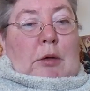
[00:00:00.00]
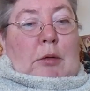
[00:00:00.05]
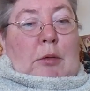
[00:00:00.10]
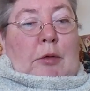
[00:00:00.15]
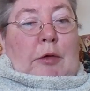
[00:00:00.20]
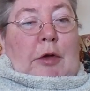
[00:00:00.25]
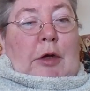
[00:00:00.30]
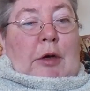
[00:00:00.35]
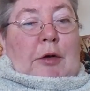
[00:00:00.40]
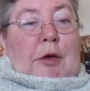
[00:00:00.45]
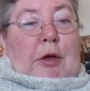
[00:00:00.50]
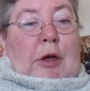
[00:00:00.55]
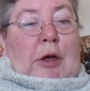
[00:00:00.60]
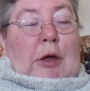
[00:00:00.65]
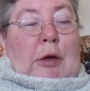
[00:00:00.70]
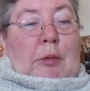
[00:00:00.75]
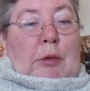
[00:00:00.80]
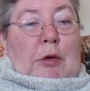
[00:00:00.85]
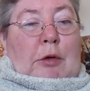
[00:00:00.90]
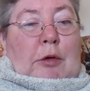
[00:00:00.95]
without
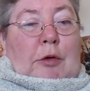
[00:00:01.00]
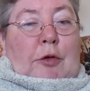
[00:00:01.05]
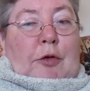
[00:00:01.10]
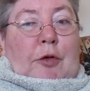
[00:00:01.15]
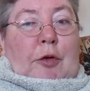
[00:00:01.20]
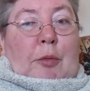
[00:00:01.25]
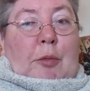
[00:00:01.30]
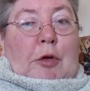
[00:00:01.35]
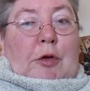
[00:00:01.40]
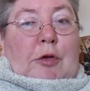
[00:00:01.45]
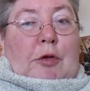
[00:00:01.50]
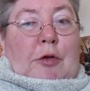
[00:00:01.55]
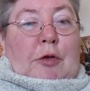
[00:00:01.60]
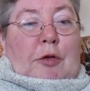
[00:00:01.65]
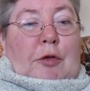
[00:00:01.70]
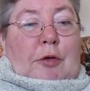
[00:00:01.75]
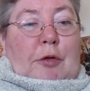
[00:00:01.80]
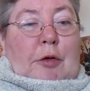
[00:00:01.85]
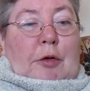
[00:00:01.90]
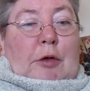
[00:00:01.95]
anyone so much
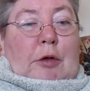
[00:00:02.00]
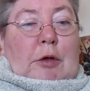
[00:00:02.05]
as